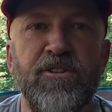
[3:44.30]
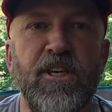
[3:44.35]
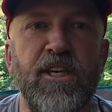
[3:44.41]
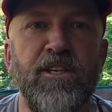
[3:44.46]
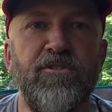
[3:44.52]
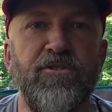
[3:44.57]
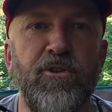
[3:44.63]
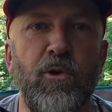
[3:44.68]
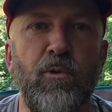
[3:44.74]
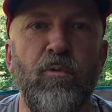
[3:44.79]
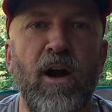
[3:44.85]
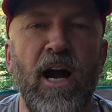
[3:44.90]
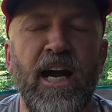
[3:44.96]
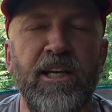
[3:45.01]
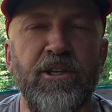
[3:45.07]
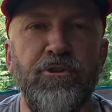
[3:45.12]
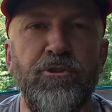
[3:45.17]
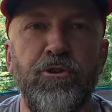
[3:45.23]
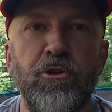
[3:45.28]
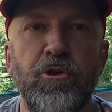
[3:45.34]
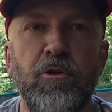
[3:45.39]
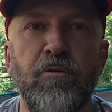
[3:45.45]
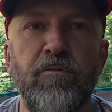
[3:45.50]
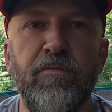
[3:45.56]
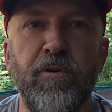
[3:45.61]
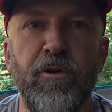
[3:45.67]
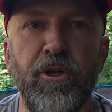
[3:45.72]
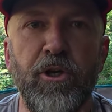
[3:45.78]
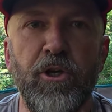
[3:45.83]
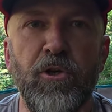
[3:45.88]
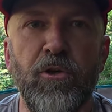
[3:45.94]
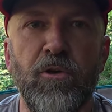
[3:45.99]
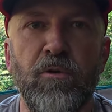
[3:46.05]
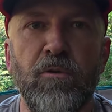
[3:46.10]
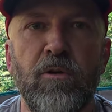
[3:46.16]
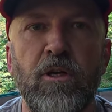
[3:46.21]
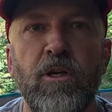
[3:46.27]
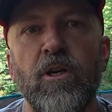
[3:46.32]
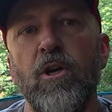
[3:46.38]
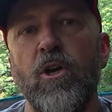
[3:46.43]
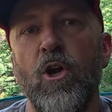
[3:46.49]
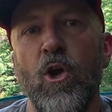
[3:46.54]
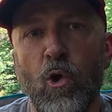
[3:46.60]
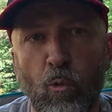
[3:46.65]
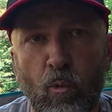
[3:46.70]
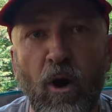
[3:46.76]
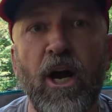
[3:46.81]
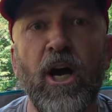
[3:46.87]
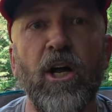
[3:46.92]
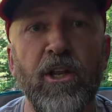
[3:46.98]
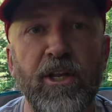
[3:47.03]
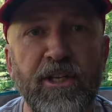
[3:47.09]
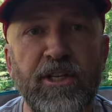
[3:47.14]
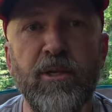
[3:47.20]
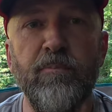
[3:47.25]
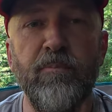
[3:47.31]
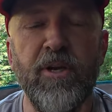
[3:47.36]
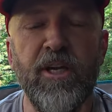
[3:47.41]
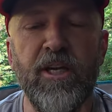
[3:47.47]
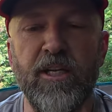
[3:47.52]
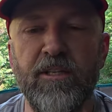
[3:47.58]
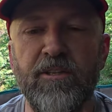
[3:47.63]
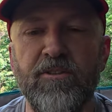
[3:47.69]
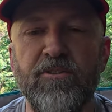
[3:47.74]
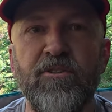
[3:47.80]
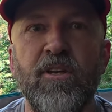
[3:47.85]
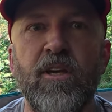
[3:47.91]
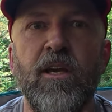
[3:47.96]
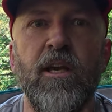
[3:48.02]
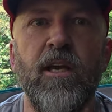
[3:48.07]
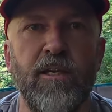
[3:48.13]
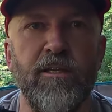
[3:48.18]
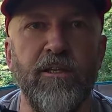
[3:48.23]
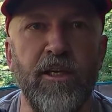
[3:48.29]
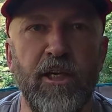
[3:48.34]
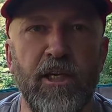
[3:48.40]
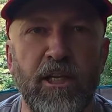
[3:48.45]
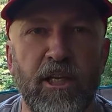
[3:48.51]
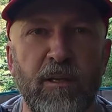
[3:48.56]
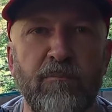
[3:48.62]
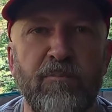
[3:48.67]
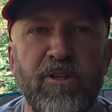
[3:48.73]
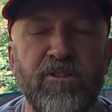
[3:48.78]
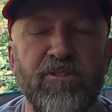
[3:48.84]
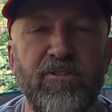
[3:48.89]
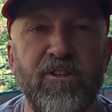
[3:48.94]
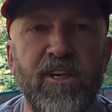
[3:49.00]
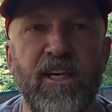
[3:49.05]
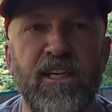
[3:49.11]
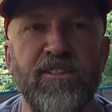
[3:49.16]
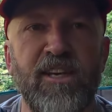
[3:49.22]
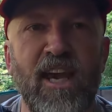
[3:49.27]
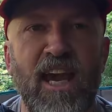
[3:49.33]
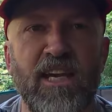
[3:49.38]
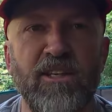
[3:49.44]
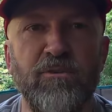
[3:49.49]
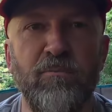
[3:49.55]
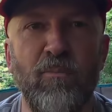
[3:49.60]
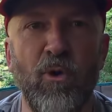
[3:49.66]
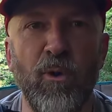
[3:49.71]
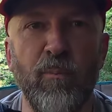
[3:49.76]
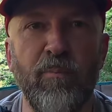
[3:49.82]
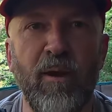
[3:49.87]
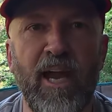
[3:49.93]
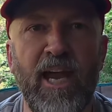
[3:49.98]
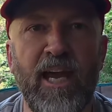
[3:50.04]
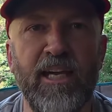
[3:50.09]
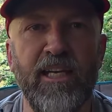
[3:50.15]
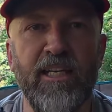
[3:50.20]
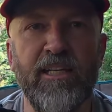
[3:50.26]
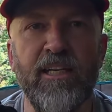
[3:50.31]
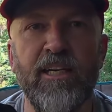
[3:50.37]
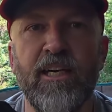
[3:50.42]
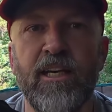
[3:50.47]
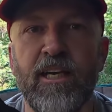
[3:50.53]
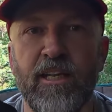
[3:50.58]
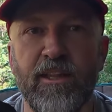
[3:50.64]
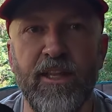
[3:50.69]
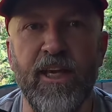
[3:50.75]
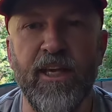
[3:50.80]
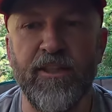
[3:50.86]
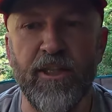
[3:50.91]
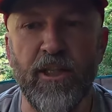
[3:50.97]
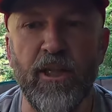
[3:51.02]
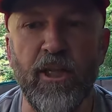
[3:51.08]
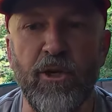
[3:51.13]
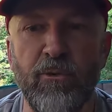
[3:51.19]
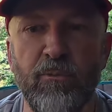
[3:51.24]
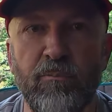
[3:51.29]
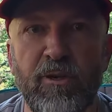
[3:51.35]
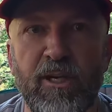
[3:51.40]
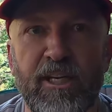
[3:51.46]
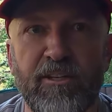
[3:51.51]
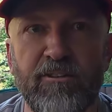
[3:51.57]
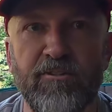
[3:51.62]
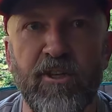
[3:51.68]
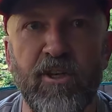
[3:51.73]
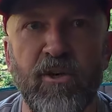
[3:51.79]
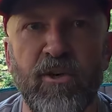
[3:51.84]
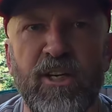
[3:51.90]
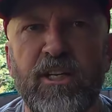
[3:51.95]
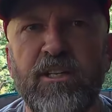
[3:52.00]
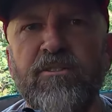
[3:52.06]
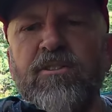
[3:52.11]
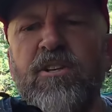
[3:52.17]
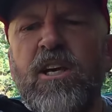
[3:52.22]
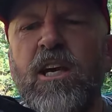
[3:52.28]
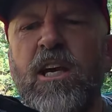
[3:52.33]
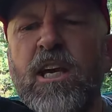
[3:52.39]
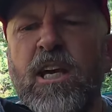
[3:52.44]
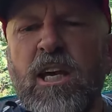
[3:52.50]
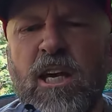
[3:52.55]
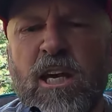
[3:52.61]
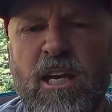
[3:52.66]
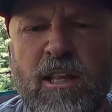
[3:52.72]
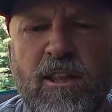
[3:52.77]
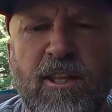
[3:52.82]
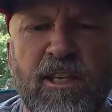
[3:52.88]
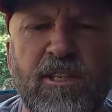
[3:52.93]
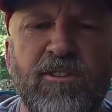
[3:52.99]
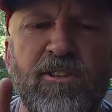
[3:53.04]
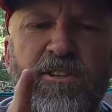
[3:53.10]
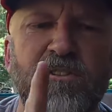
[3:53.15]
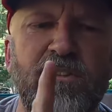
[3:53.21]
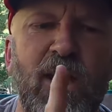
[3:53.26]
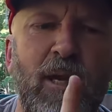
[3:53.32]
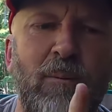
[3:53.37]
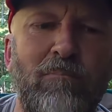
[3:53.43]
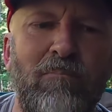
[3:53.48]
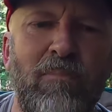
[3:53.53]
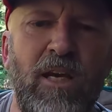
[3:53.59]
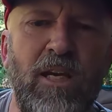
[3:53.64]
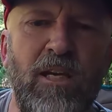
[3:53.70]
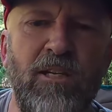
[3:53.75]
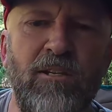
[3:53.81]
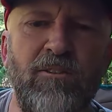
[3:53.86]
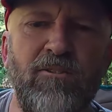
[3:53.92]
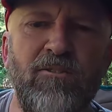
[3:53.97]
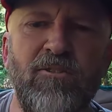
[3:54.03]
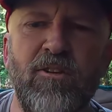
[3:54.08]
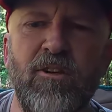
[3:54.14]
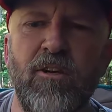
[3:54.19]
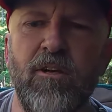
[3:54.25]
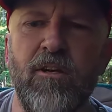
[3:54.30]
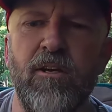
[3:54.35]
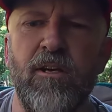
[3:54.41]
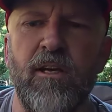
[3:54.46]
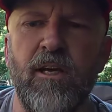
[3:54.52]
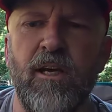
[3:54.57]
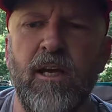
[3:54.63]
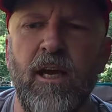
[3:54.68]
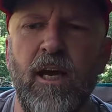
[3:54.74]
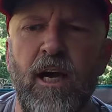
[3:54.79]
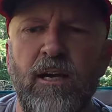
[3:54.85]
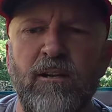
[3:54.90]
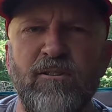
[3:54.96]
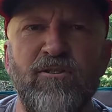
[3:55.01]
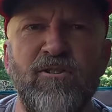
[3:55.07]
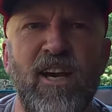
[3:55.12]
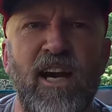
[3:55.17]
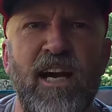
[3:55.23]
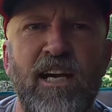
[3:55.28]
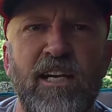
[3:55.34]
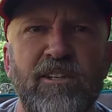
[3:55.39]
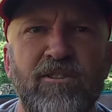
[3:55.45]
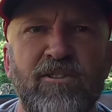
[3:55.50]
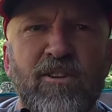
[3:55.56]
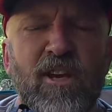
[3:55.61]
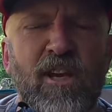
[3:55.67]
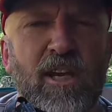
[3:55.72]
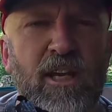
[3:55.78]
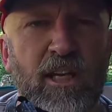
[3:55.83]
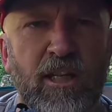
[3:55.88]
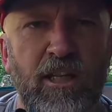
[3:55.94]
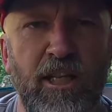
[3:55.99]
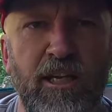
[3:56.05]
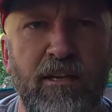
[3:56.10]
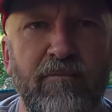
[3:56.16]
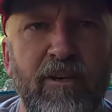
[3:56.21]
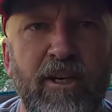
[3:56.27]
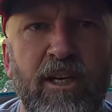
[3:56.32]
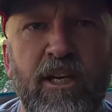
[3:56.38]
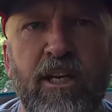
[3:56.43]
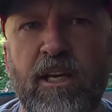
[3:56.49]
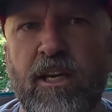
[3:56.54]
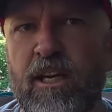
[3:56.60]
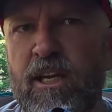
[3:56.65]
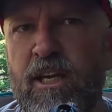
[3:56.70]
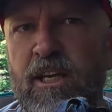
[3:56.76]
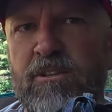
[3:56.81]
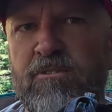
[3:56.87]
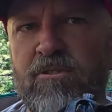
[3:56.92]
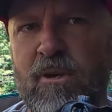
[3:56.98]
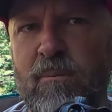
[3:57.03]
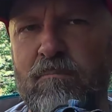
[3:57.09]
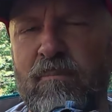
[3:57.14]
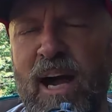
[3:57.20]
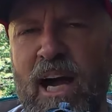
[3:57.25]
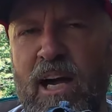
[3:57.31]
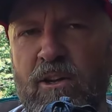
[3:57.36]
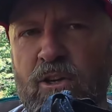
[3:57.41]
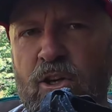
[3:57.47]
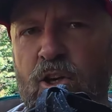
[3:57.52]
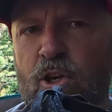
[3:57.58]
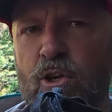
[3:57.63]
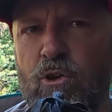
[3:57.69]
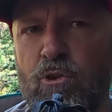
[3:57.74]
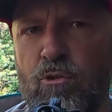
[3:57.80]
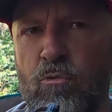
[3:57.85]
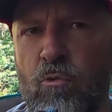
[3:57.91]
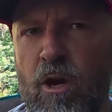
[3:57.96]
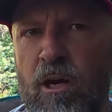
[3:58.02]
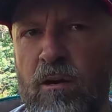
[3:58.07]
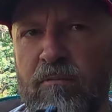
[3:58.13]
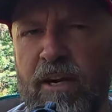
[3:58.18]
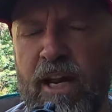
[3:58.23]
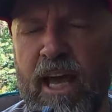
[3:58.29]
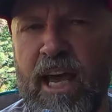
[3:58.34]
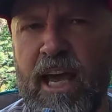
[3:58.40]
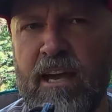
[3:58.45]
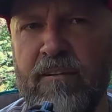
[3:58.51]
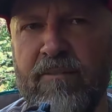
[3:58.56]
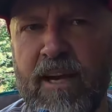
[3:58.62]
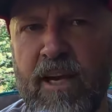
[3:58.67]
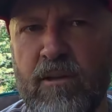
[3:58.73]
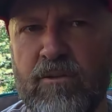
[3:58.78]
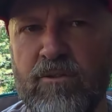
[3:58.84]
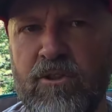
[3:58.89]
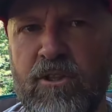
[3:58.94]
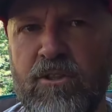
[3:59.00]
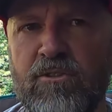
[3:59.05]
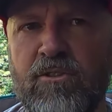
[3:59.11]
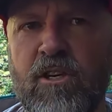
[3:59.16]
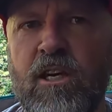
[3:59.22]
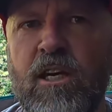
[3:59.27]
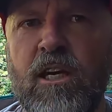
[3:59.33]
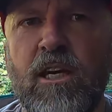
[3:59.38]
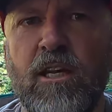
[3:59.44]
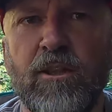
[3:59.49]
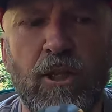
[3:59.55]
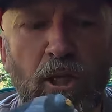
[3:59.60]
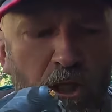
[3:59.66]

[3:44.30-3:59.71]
this the right shoe for you? Well, it depends. The Olympus 6 has more padding than the Lone Peak series. This is a men's size 11. It's about 12.5 ounces. The